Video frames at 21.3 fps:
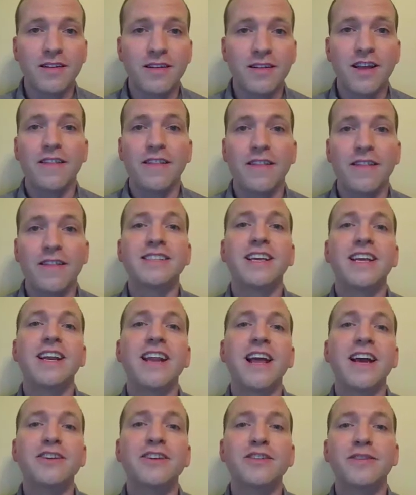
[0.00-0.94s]
this
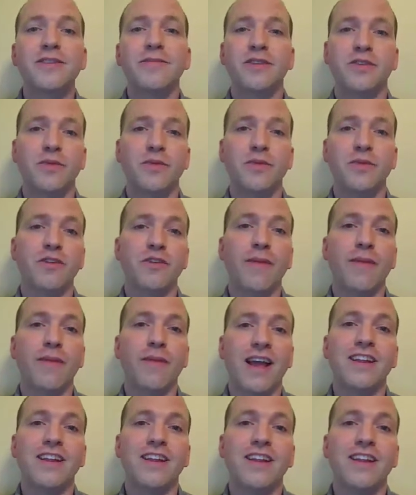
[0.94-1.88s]
connection between your
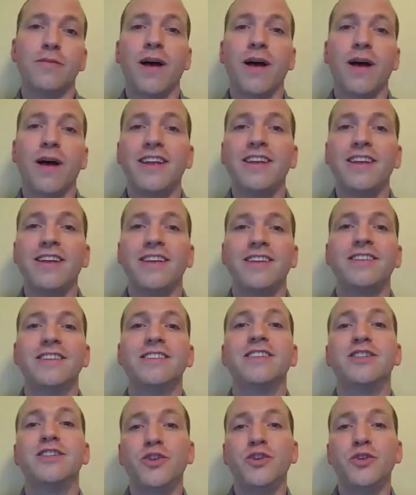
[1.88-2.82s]
mind and your body is
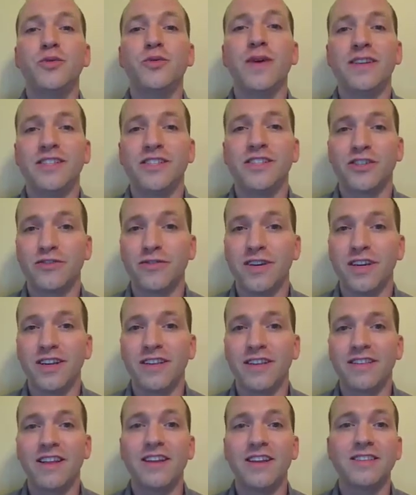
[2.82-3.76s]
a two-way street
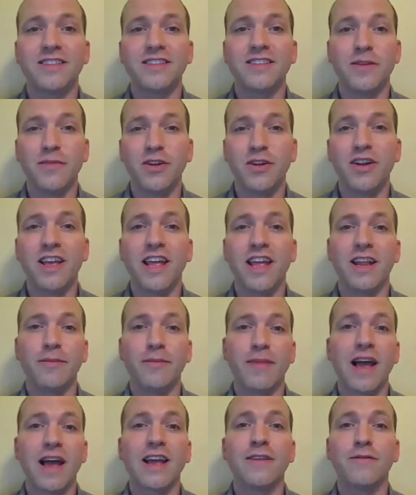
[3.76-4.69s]
that is communicating
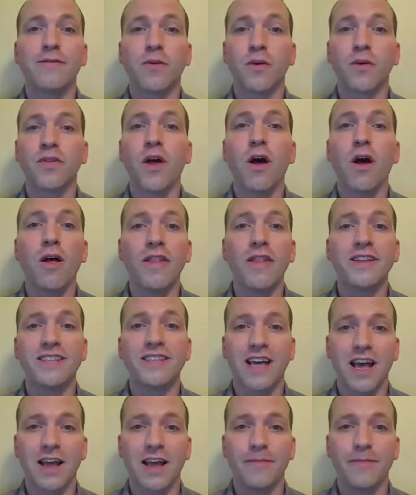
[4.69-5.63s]
back and forth all the
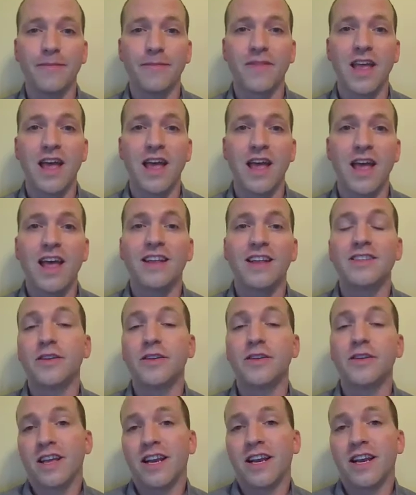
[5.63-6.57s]
time. So
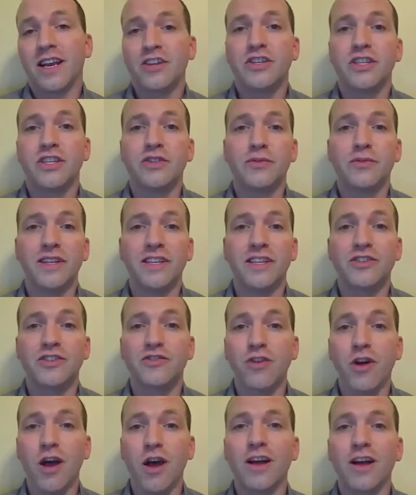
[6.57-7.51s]
the connection is really
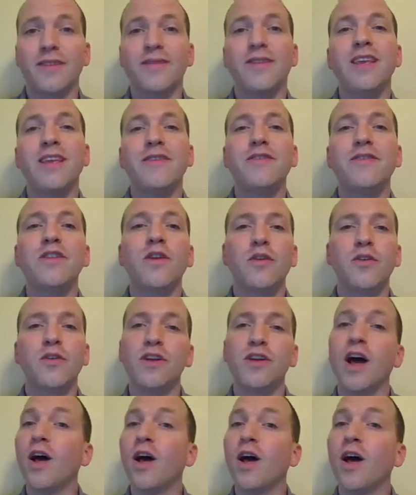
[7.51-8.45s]
strong, even though you're
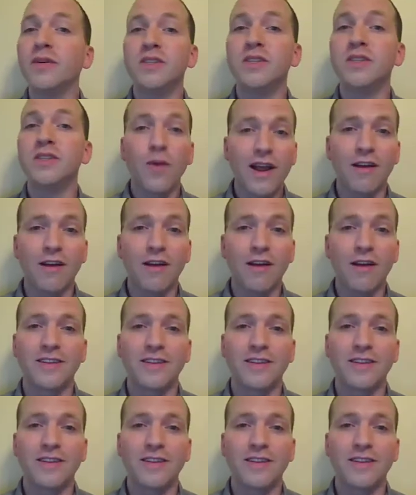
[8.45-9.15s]
not always aware of it.